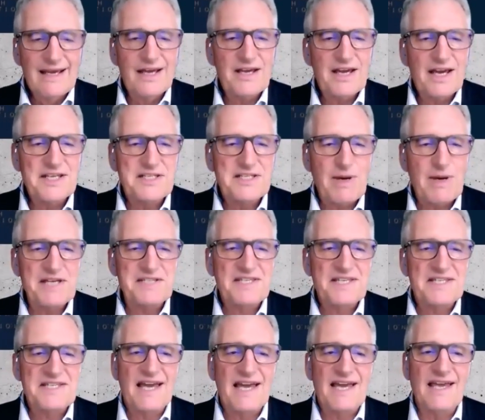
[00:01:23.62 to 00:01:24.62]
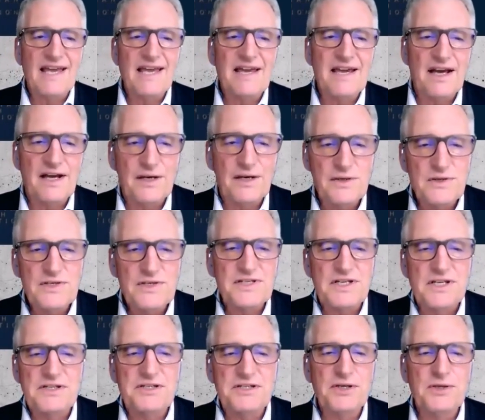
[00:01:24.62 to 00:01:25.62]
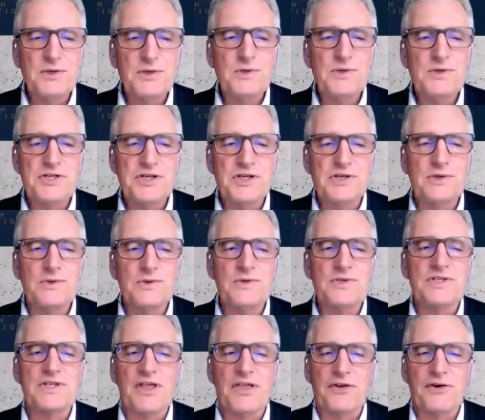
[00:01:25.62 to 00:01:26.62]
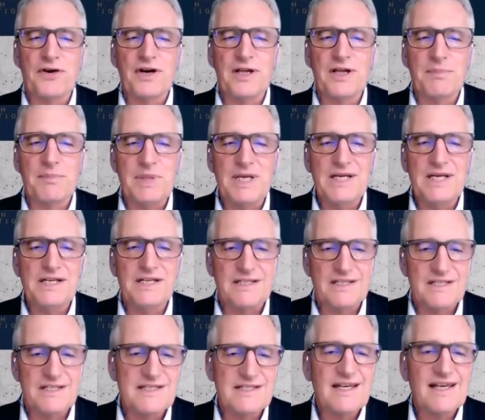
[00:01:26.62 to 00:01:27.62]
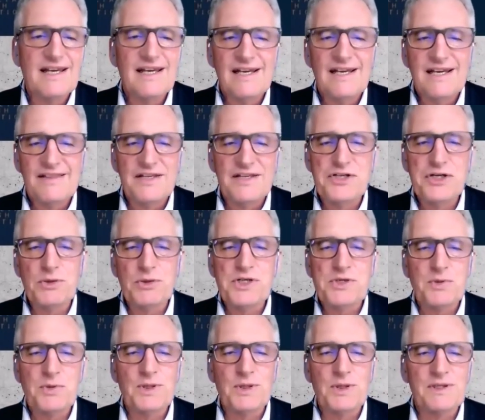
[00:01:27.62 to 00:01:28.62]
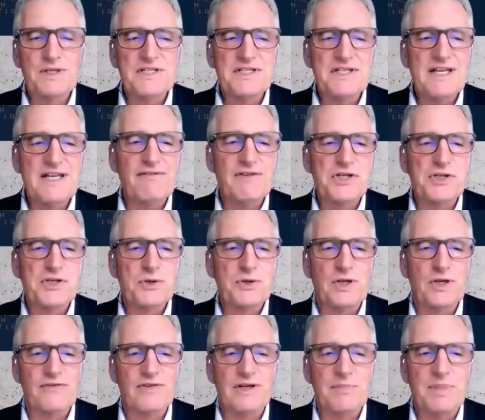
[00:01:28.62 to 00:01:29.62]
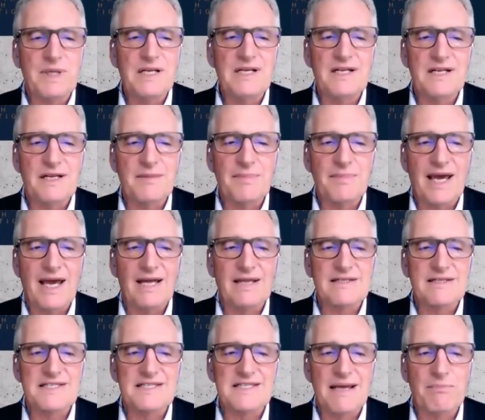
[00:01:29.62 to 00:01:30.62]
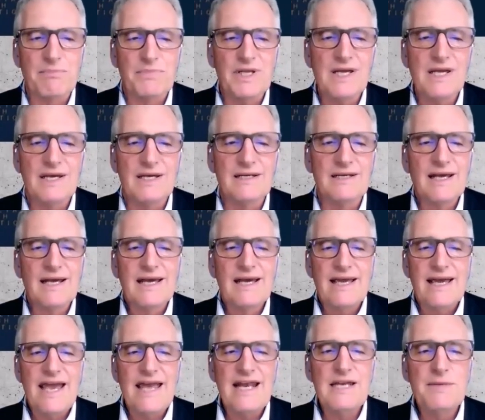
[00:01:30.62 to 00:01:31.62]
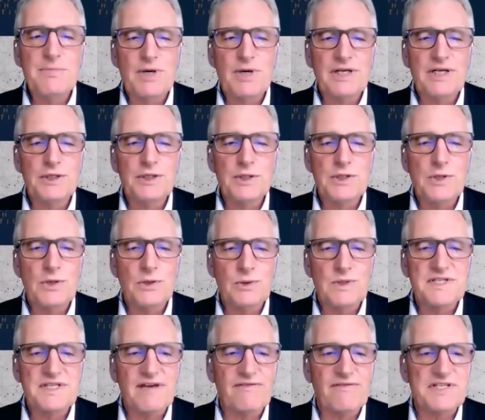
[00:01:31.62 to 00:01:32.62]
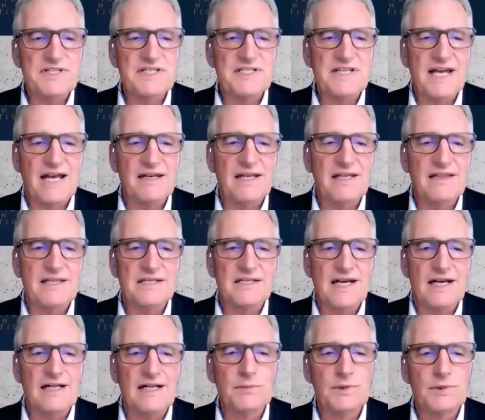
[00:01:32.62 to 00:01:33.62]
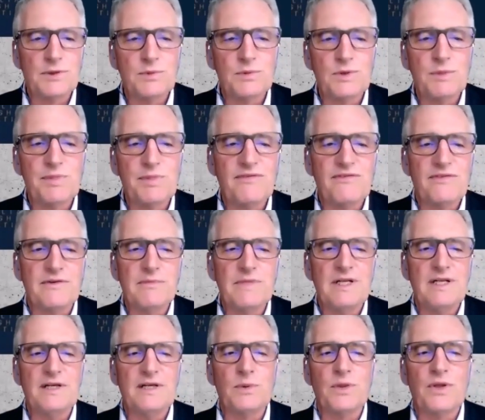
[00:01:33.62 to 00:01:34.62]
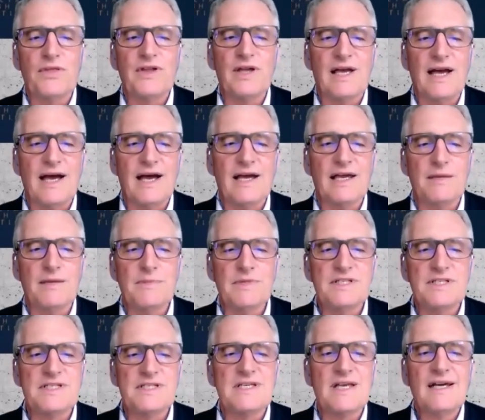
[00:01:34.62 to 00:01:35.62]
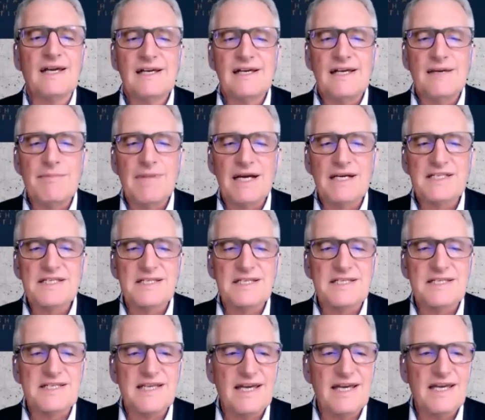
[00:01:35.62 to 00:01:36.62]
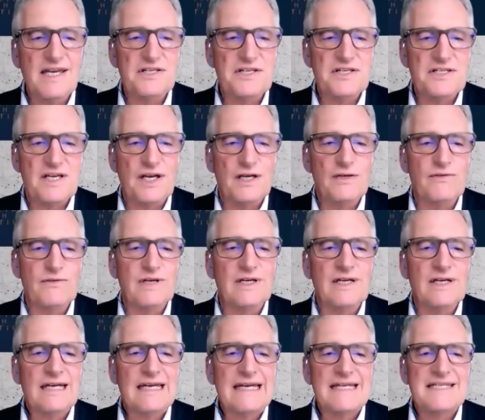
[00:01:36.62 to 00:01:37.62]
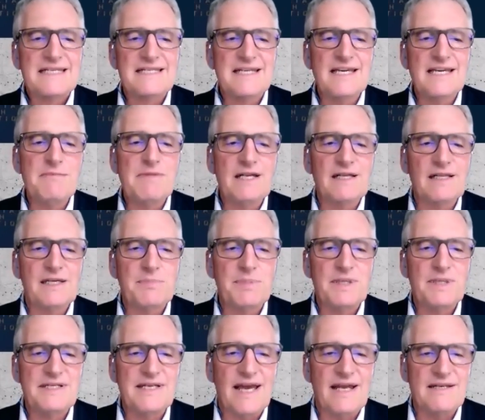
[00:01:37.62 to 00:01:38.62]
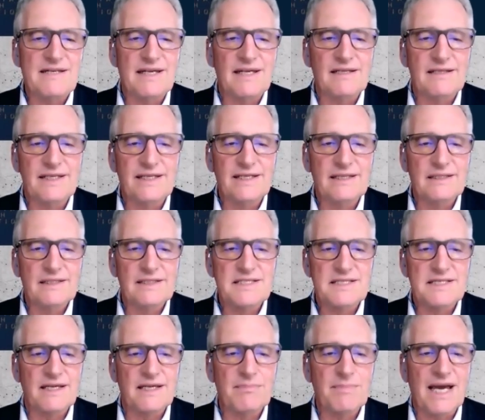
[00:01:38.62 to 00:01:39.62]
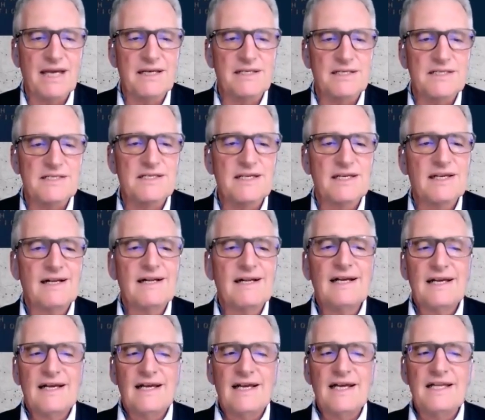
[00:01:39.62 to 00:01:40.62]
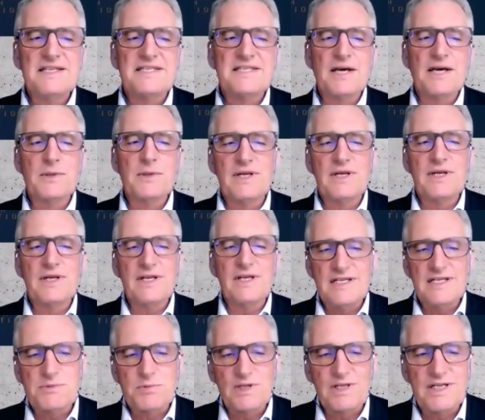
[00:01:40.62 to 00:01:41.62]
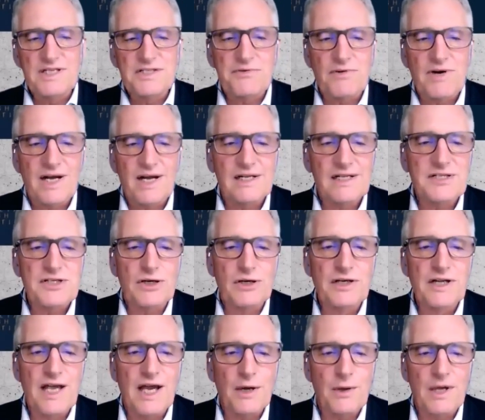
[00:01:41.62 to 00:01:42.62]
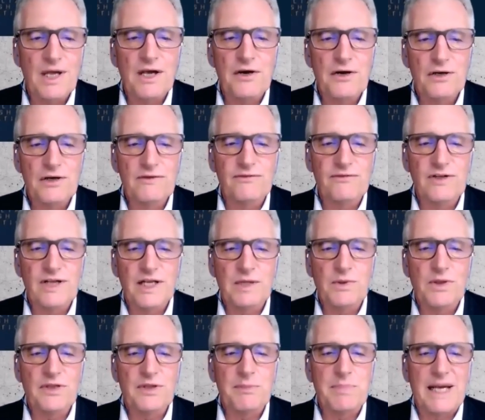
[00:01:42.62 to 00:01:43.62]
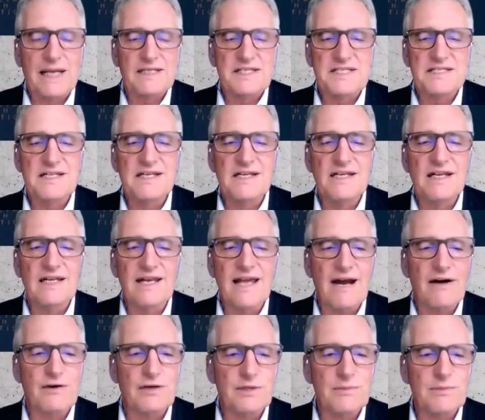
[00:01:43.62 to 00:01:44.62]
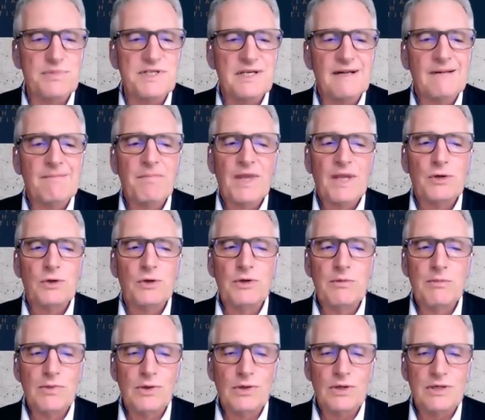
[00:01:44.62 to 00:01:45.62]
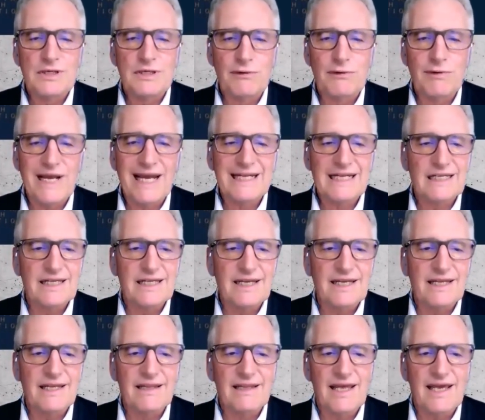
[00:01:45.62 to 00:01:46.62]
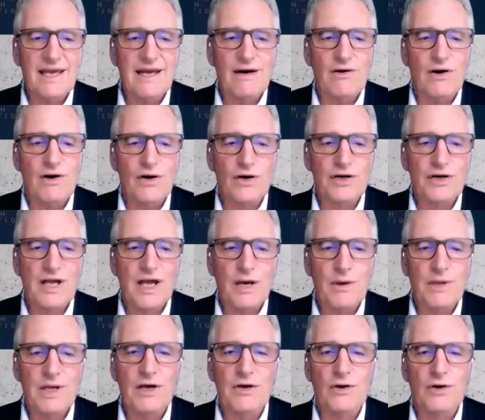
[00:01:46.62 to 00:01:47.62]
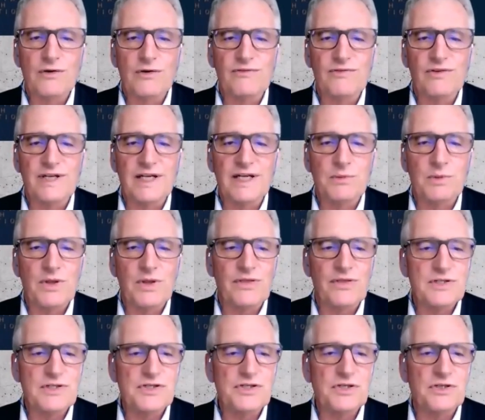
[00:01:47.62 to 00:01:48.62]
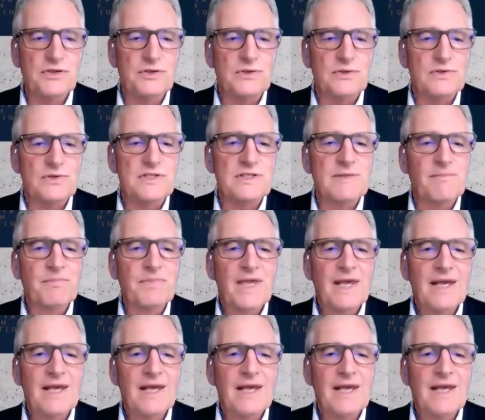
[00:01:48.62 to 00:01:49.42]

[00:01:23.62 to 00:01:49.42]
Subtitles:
Okay, so as the saying goes, two Jews, three opinions. The Jewish world is never short of an opinion about something, and anybody who has ever studied the Talmud will be familiar with the arguments amongst the sages over seemingly pedantic legalistic matters. And so it is with Israel's ongoing conflict with the Palestinian Arabs, or more correctly, their ongoing conflict with the Jews.